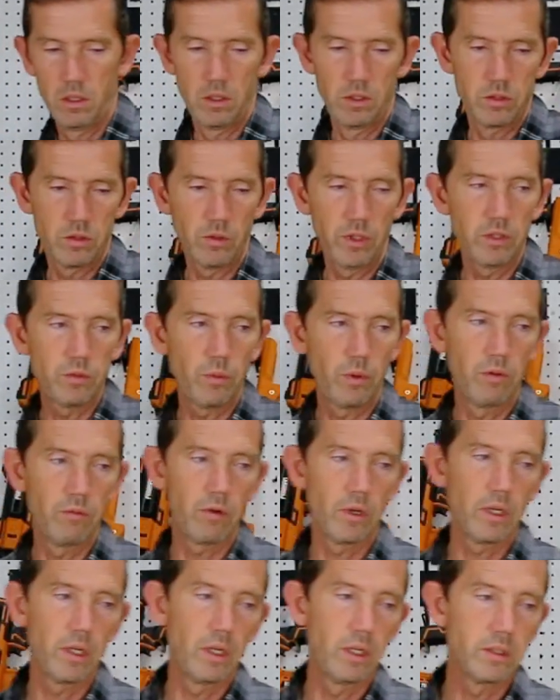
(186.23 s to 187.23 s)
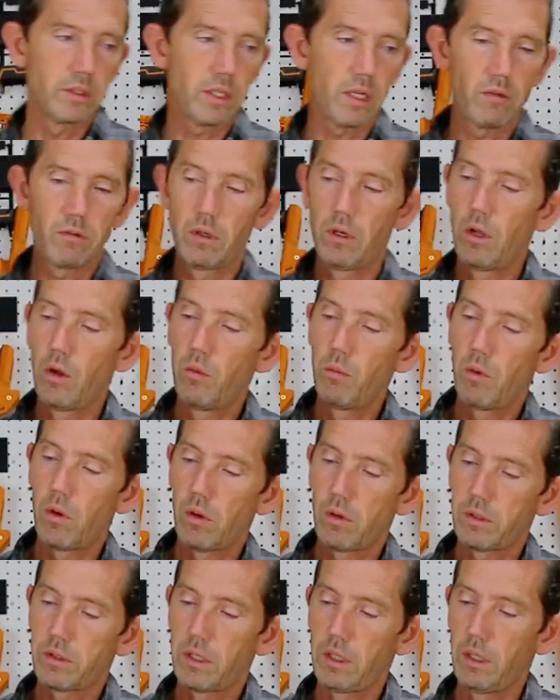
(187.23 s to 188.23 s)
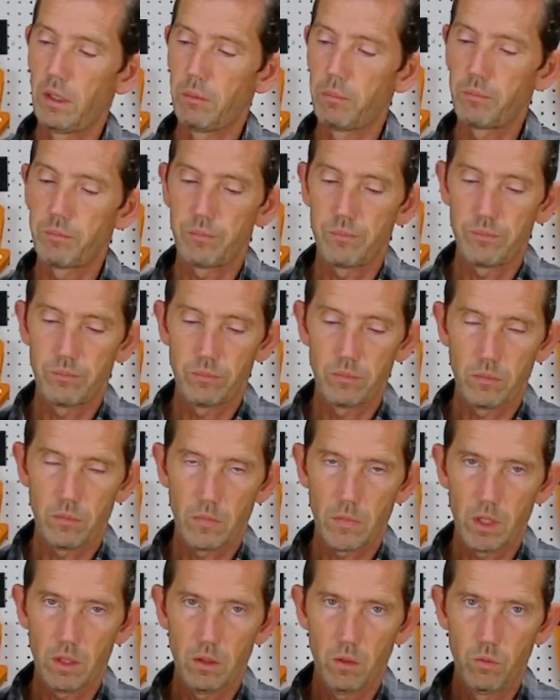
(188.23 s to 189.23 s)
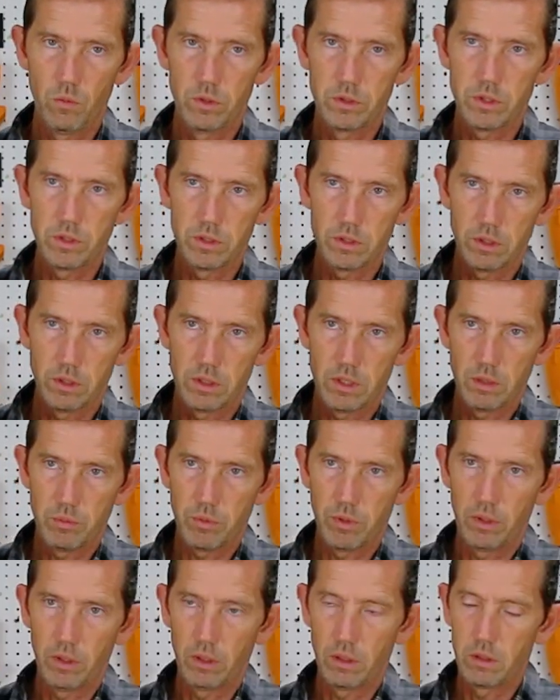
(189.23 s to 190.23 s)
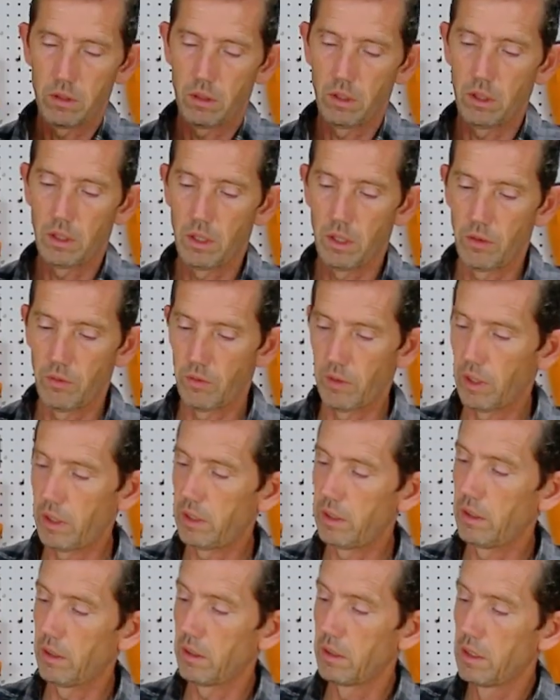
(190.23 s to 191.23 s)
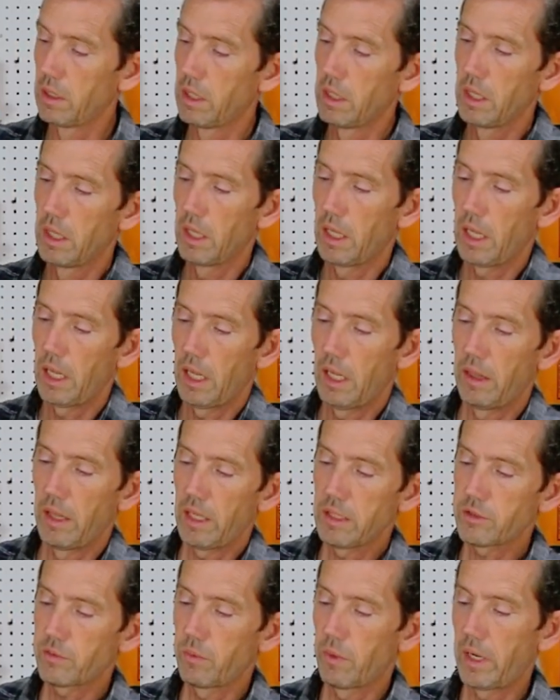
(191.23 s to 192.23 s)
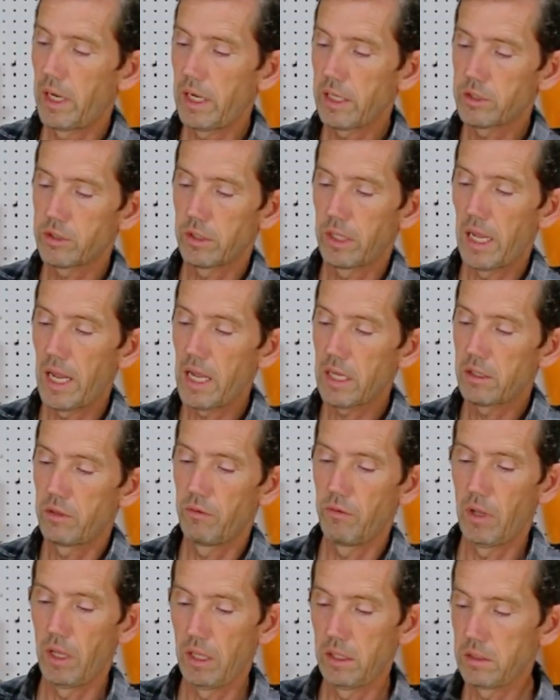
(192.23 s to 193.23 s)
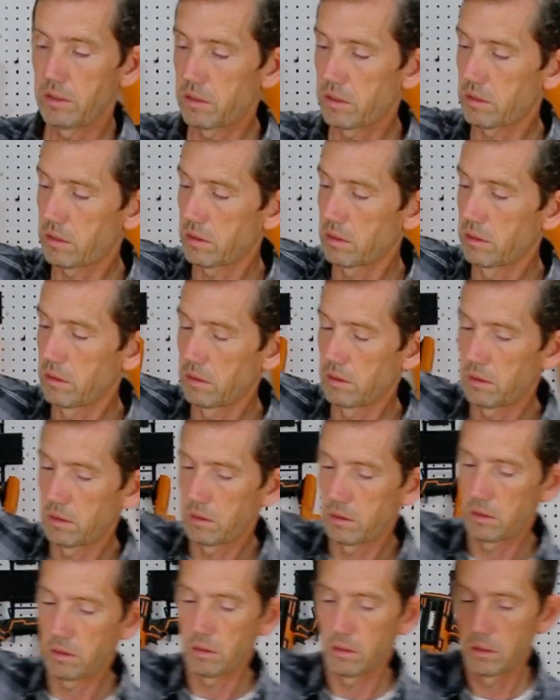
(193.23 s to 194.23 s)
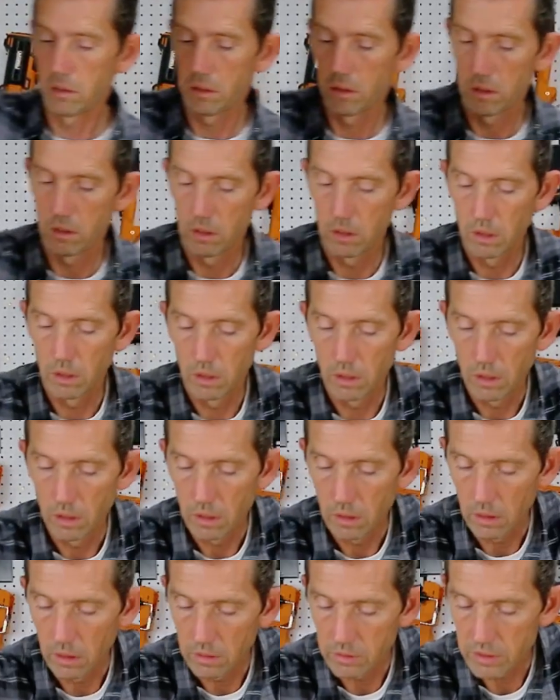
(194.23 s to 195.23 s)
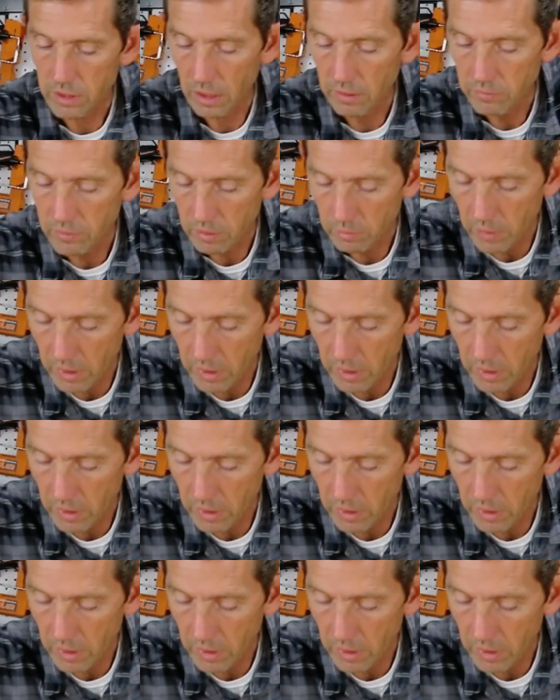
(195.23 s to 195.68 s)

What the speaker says: So each one of our guns have a no-mar tip, which is the tip of the gun right here. And that's what actually activates the safety